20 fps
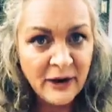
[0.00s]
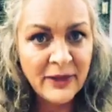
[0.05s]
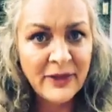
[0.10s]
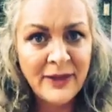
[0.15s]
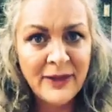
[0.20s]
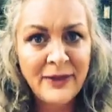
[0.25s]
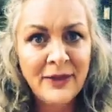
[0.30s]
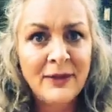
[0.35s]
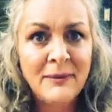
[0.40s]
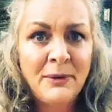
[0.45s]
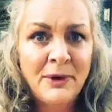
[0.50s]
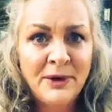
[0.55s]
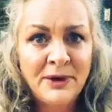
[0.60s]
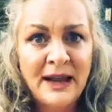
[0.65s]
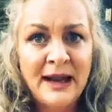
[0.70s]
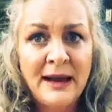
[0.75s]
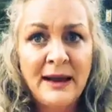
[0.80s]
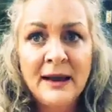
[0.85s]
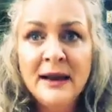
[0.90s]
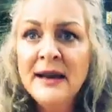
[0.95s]
than the
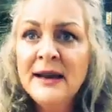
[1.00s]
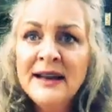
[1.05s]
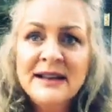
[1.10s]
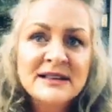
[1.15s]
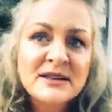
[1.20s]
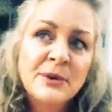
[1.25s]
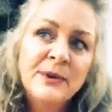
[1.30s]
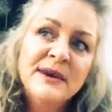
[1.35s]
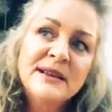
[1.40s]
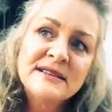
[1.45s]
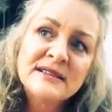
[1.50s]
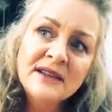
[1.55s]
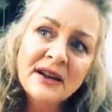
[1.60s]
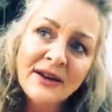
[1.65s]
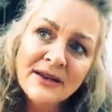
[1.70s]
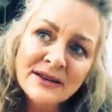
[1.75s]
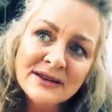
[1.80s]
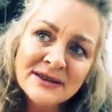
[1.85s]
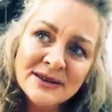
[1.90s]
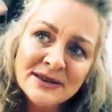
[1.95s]
body, it's always
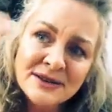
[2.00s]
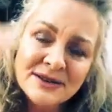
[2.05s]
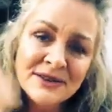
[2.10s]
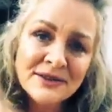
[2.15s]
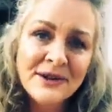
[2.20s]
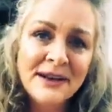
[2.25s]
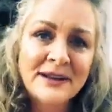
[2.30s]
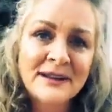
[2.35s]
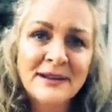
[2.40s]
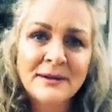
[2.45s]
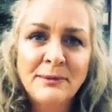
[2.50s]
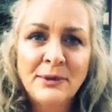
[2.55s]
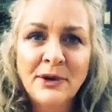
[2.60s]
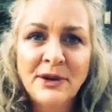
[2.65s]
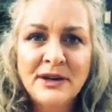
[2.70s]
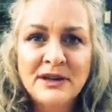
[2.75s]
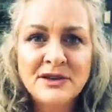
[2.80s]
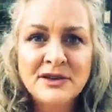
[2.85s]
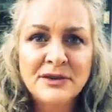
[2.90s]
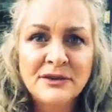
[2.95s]
going to direct the
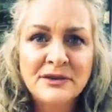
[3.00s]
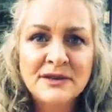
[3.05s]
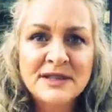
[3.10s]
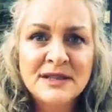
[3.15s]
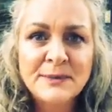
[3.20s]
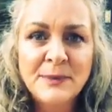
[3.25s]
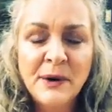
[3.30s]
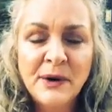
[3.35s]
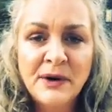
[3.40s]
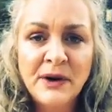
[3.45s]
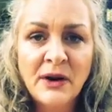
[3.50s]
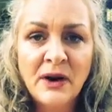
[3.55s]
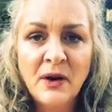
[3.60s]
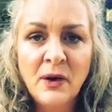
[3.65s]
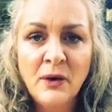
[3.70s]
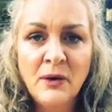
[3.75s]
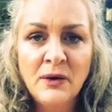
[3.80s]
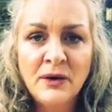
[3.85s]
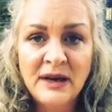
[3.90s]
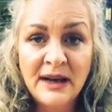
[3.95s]
body to respond
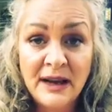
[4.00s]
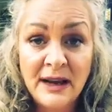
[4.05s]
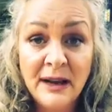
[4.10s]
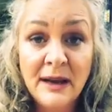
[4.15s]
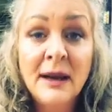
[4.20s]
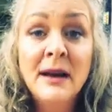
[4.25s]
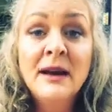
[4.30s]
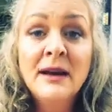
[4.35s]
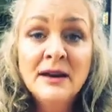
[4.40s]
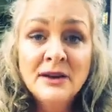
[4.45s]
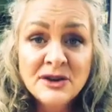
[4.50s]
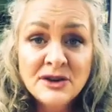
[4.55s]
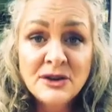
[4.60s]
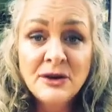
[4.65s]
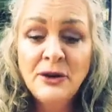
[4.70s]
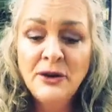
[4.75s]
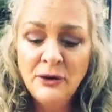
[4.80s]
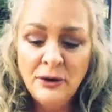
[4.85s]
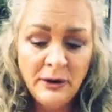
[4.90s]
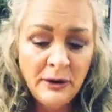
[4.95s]
according to
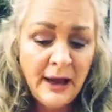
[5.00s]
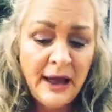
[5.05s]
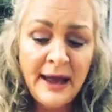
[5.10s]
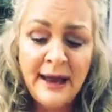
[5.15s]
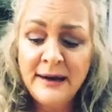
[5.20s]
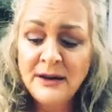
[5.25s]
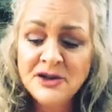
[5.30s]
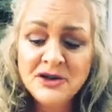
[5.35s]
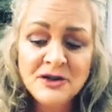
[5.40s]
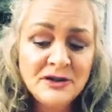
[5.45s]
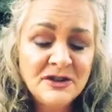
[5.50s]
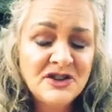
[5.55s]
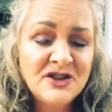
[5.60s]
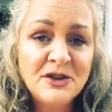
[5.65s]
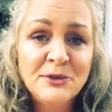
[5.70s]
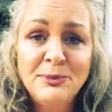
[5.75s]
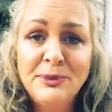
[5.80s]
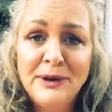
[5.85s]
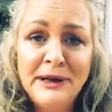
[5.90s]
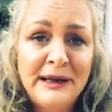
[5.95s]
your attitudes, your
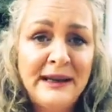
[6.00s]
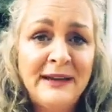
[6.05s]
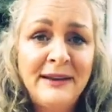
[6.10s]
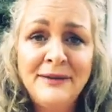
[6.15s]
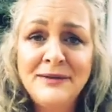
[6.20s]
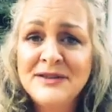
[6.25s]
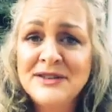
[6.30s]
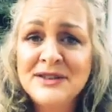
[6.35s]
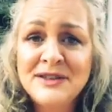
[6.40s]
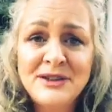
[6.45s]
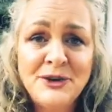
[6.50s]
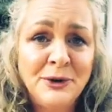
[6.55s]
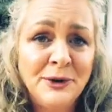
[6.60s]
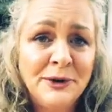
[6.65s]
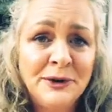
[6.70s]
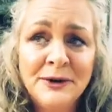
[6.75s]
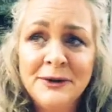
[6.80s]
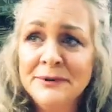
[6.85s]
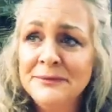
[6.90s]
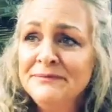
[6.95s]
beliefs,
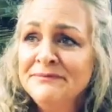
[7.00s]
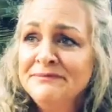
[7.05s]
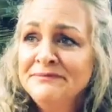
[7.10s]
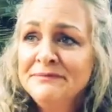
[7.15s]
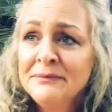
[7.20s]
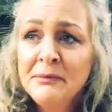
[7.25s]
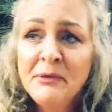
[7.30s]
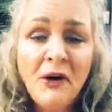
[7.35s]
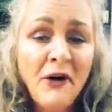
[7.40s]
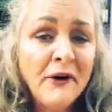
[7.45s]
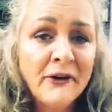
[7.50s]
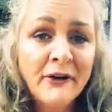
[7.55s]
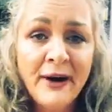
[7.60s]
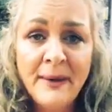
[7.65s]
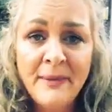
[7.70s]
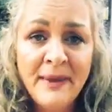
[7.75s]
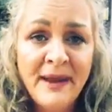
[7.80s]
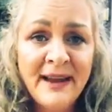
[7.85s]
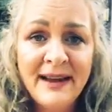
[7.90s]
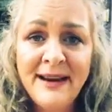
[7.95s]
your
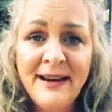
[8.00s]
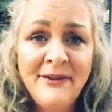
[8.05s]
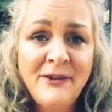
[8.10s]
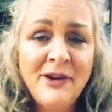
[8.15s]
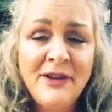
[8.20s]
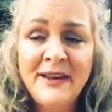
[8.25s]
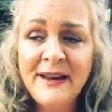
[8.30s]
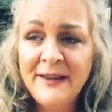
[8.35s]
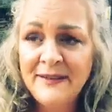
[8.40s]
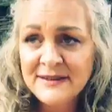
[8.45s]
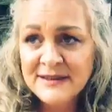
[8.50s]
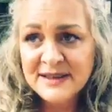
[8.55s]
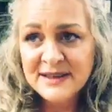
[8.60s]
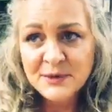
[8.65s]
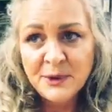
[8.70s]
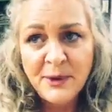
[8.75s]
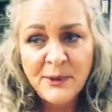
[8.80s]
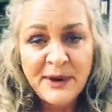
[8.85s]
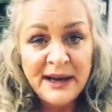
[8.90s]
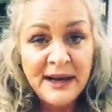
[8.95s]
programming and everything. And this is
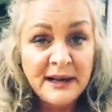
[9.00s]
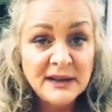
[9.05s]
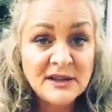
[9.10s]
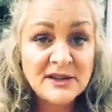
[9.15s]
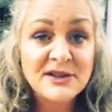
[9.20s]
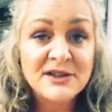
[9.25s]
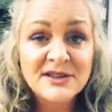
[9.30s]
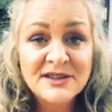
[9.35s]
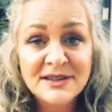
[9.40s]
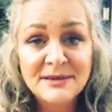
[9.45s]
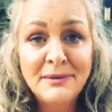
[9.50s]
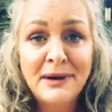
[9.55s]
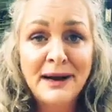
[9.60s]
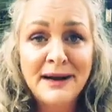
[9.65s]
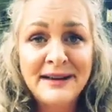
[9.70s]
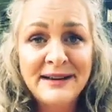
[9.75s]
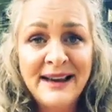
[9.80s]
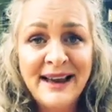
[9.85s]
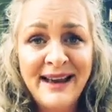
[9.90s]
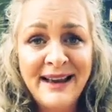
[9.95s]
where we need to do some
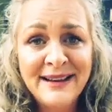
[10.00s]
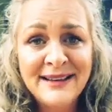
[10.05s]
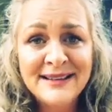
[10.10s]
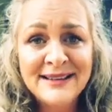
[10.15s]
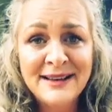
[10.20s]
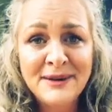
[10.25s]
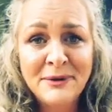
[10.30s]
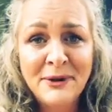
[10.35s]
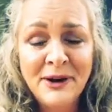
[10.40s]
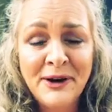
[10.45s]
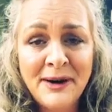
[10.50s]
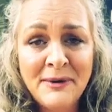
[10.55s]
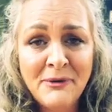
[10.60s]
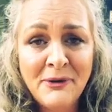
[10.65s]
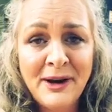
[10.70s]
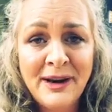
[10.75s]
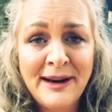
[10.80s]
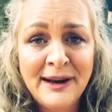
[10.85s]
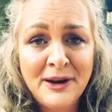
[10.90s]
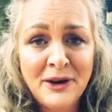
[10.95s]
mind hacks, and where I'm
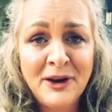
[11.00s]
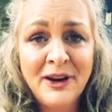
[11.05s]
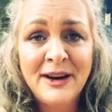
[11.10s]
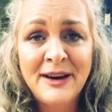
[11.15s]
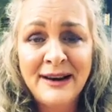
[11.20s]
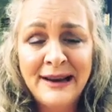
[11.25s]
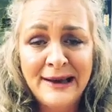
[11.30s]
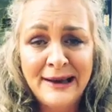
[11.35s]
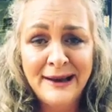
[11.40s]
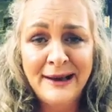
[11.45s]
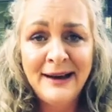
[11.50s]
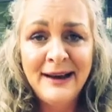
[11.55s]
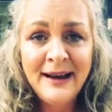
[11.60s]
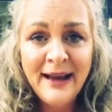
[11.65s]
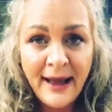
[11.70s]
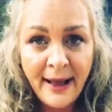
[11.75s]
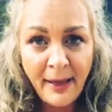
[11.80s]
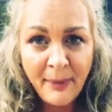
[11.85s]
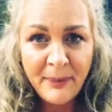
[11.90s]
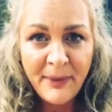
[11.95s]
really good at
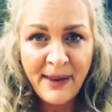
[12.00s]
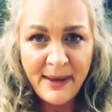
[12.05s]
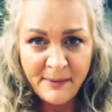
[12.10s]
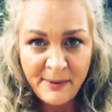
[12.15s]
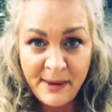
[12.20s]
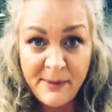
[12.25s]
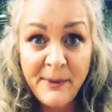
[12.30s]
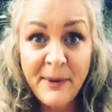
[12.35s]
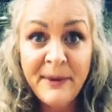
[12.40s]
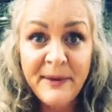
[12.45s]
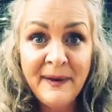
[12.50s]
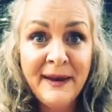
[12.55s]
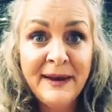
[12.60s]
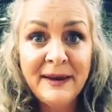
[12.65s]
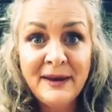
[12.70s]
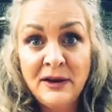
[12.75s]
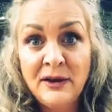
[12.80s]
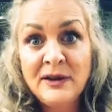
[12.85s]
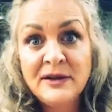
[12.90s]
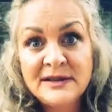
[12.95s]
helping people like
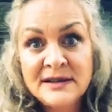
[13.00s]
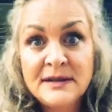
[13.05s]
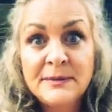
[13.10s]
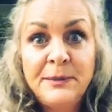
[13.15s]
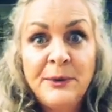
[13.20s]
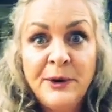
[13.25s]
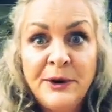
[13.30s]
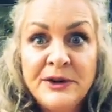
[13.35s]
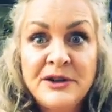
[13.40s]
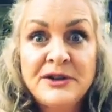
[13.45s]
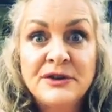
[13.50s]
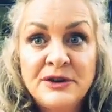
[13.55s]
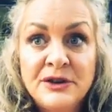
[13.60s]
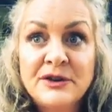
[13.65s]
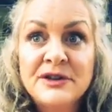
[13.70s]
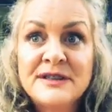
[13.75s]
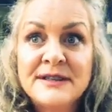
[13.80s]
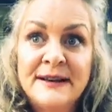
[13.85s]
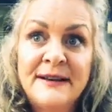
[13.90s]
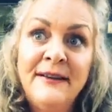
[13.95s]
you to support
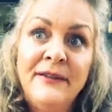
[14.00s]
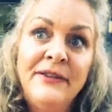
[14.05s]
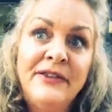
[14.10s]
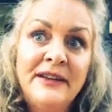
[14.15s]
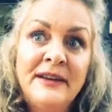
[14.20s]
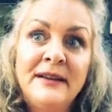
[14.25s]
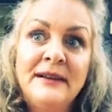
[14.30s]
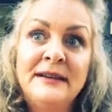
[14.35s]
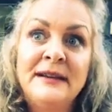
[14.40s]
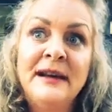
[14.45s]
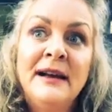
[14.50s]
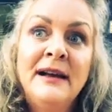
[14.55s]
yourselves in